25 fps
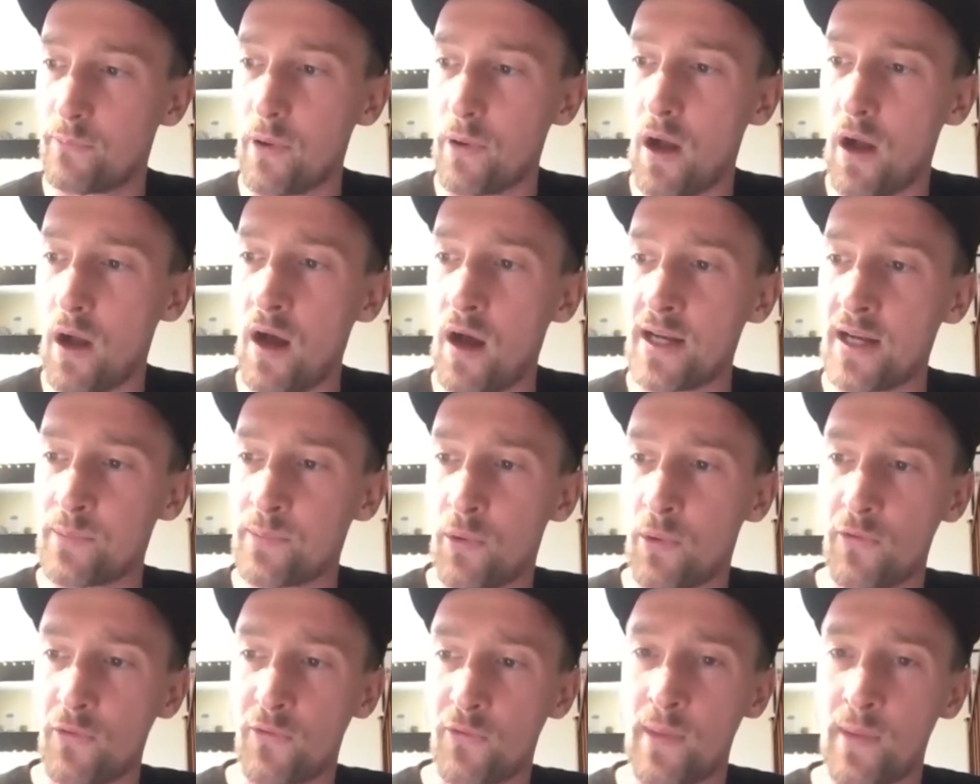
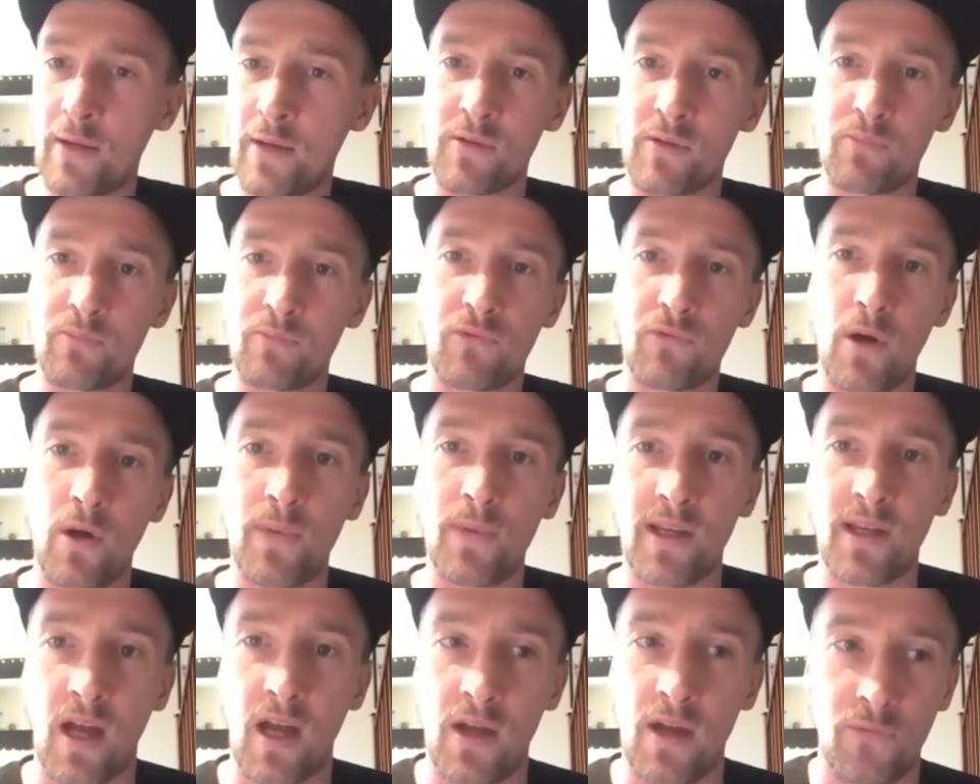hardest point for me was
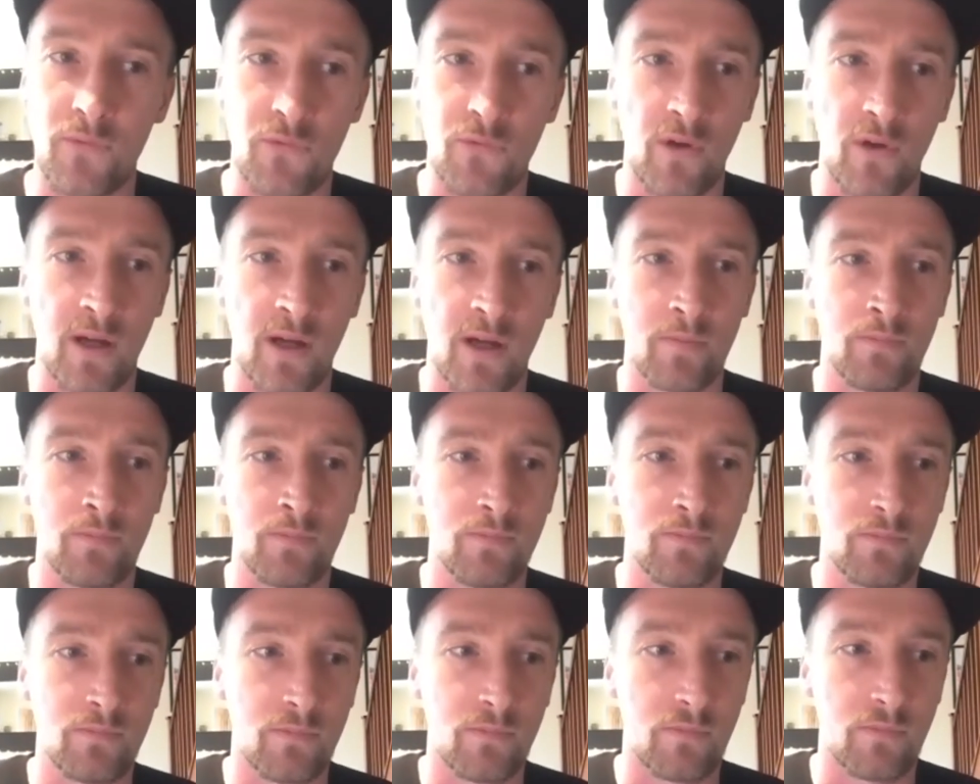probably going
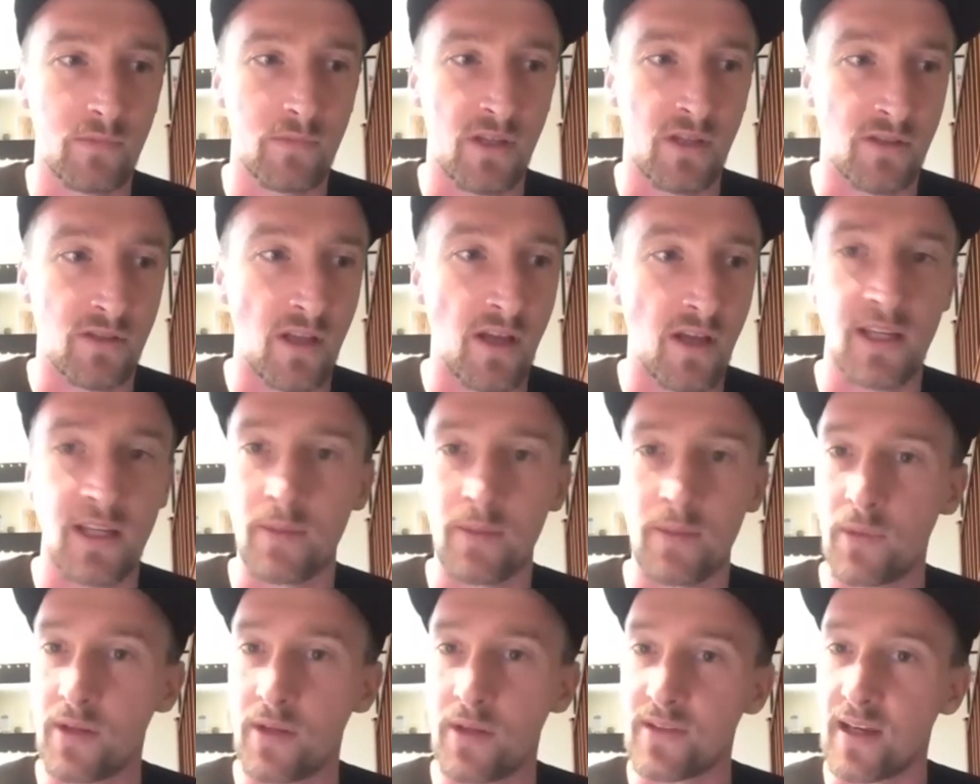from
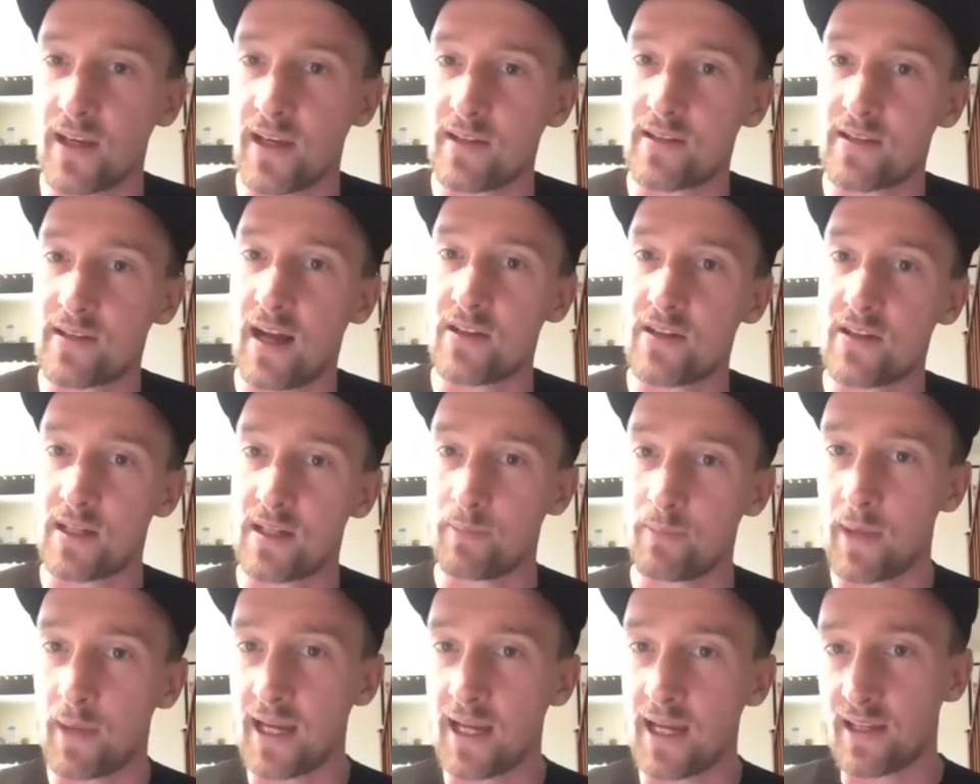studying music to
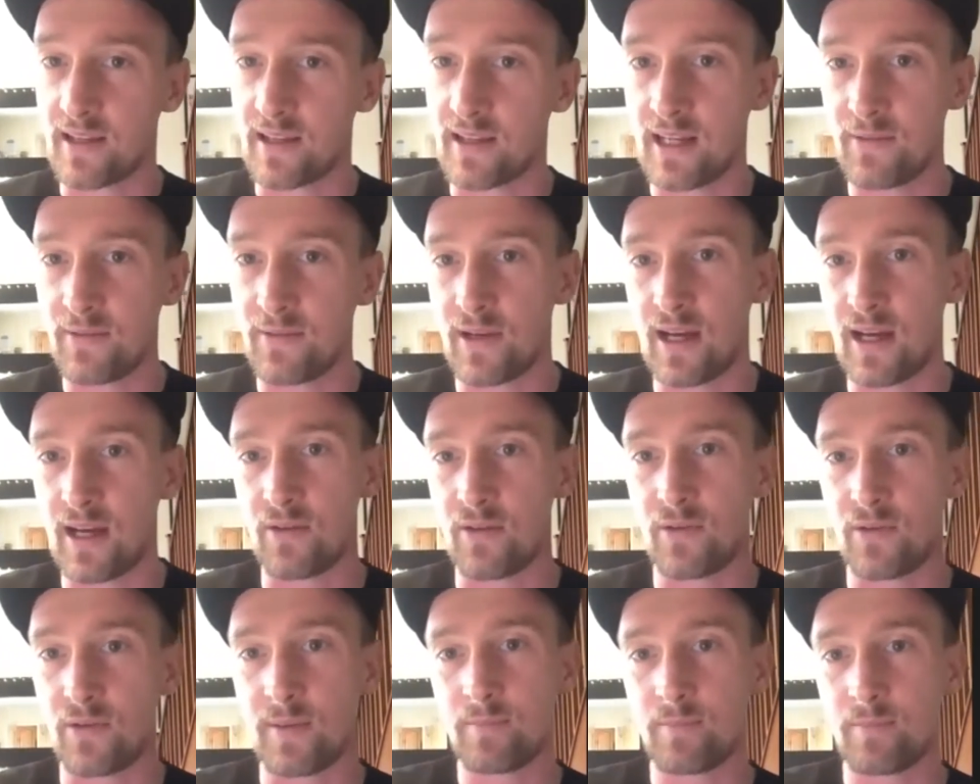actually making a living out
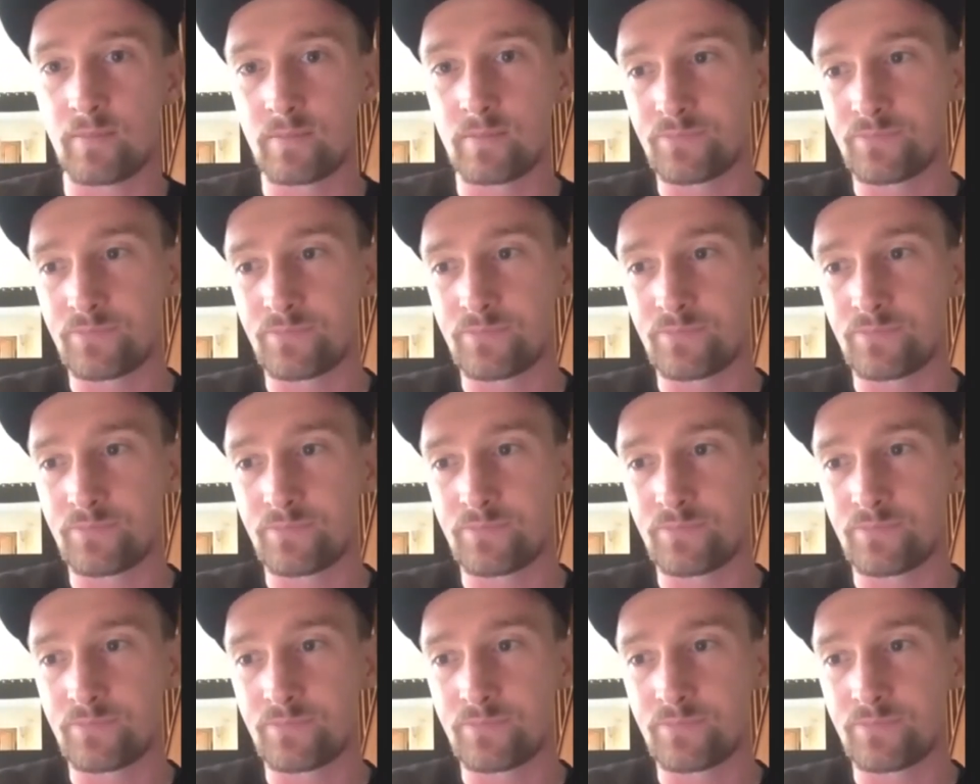of it.